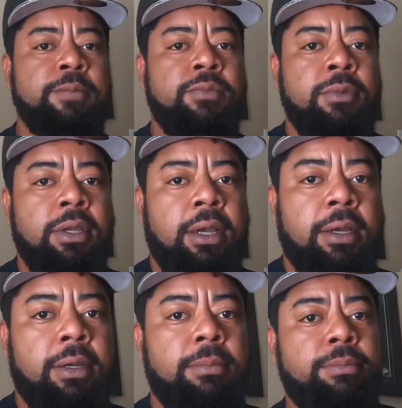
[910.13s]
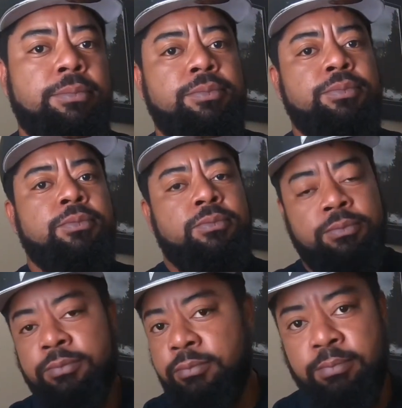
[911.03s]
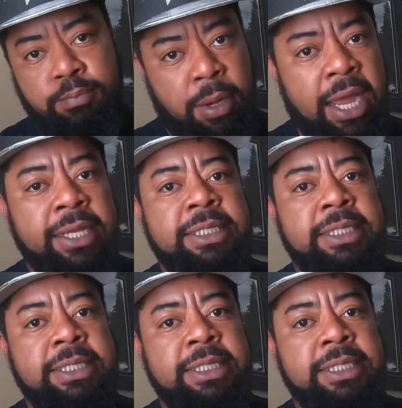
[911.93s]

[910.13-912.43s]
buying some